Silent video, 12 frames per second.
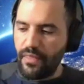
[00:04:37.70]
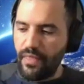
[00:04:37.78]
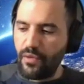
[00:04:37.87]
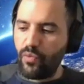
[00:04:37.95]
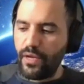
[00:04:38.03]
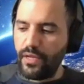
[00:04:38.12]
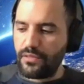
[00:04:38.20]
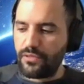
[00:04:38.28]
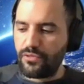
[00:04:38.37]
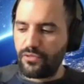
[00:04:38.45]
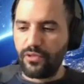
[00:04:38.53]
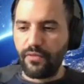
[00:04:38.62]
they went
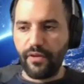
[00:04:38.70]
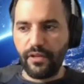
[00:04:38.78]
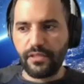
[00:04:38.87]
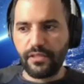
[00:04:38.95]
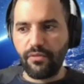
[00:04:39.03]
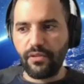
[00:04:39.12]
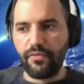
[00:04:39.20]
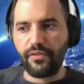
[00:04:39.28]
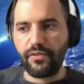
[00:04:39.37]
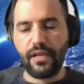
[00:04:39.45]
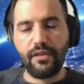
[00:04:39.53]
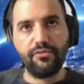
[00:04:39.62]
to the very south of
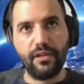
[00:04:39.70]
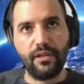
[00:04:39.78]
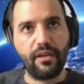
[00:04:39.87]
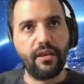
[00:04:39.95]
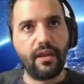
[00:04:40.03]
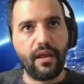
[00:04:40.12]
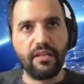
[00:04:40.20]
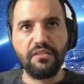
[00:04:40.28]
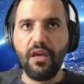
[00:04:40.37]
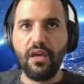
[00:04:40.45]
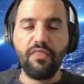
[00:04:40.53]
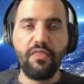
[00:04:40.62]
Wastahatu al Guerguerat.
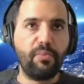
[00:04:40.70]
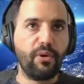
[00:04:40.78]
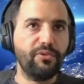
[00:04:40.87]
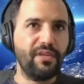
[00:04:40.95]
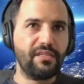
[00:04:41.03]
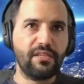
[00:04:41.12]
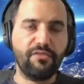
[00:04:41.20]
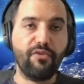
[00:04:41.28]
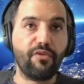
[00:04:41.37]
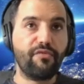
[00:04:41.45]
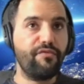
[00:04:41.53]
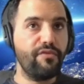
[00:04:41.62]
They protested
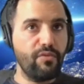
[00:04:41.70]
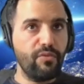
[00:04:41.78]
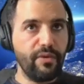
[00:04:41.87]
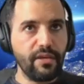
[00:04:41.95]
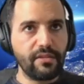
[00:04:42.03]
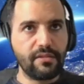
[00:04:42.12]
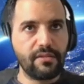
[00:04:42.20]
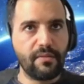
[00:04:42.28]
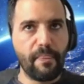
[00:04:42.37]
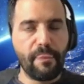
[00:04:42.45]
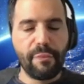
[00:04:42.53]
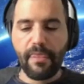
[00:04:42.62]
for a few weeks
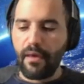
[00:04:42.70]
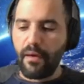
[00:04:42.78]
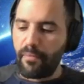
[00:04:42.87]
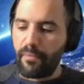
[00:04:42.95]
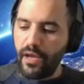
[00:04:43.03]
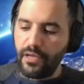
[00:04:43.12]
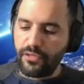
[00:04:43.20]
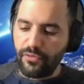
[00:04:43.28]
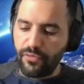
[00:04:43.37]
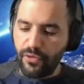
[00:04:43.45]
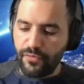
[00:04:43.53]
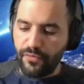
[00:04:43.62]
prior
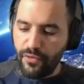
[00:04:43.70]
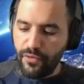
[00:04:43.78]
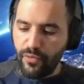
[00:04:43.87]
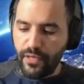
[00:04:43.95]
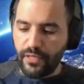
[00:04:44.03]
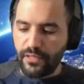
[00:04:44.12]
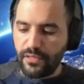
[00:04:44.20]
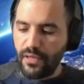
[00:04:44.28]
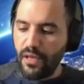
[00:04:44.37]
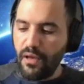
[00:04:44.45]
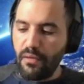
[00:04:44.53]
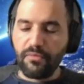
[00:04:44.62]
to those few weeks,
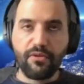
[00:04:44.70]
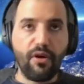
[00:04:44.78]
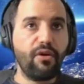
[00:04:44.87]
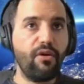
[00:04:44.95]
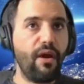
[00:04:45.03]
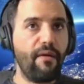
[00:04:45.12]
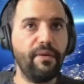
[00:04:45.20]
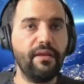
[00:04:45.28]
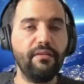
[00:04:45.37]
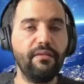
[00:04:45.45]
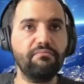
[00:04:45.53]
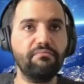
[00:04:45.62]
Morocco had
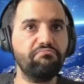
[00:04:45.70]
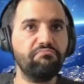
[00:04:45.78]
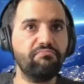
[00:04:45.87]
been